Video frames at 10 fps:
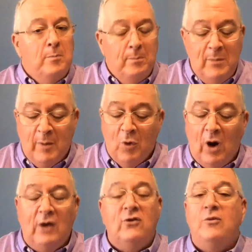
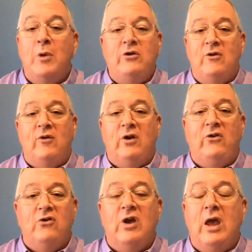memorize as much of it
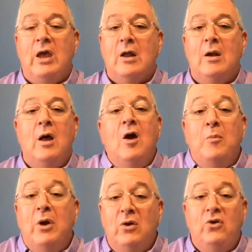as you can,
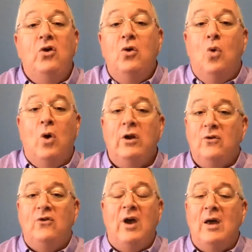but do what it
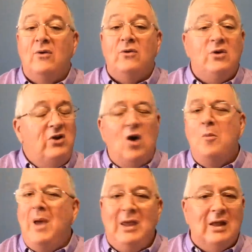says. Don't
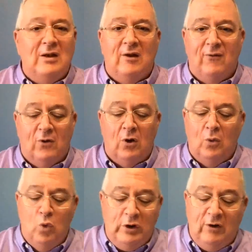make it
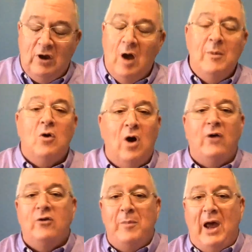difficult. When you come
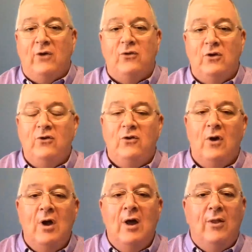across a passage
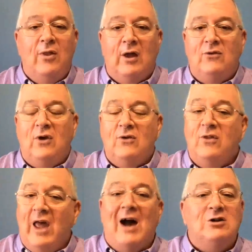that says,
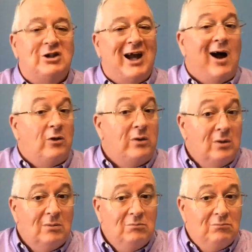Thou shalt,
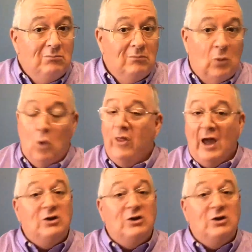or thou